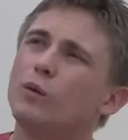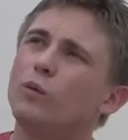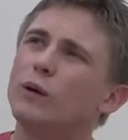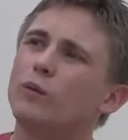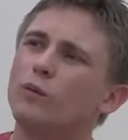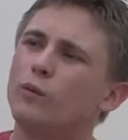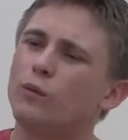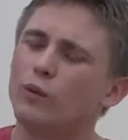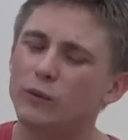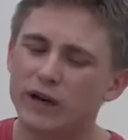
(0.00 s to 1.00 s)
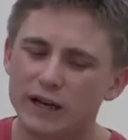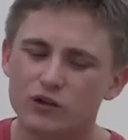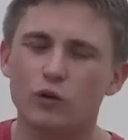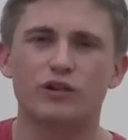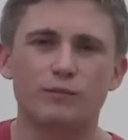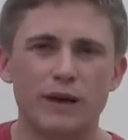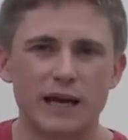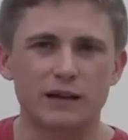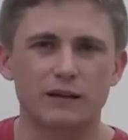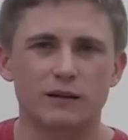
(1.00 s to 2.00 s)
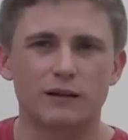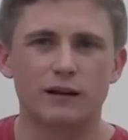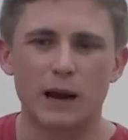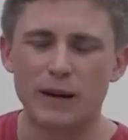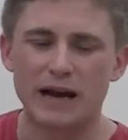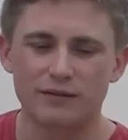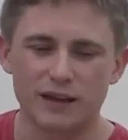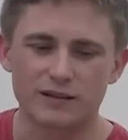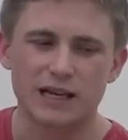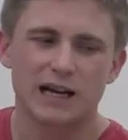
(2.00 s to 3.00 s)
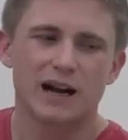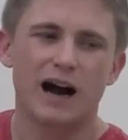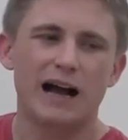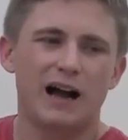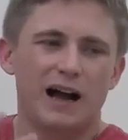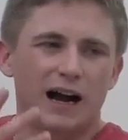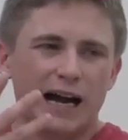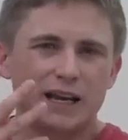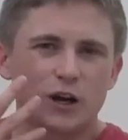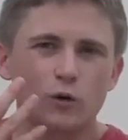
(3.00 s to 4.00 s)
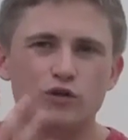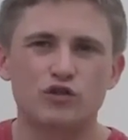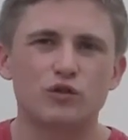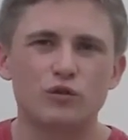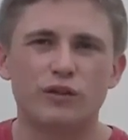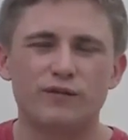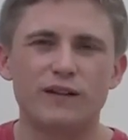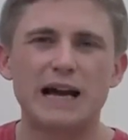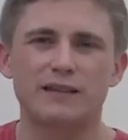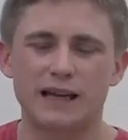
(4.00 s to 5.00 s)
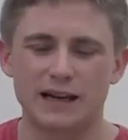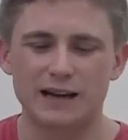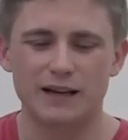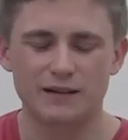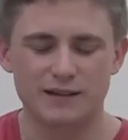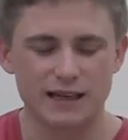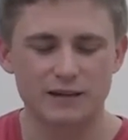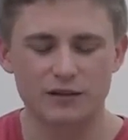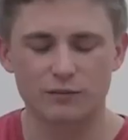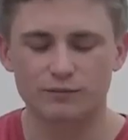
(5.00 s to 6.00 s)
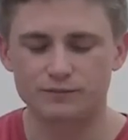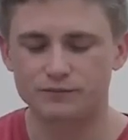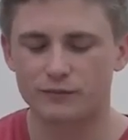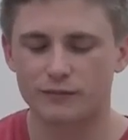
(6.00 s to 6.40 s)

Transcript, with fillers: when, when, I talk to men about this, I, I go to the fact that I, I'd say to them,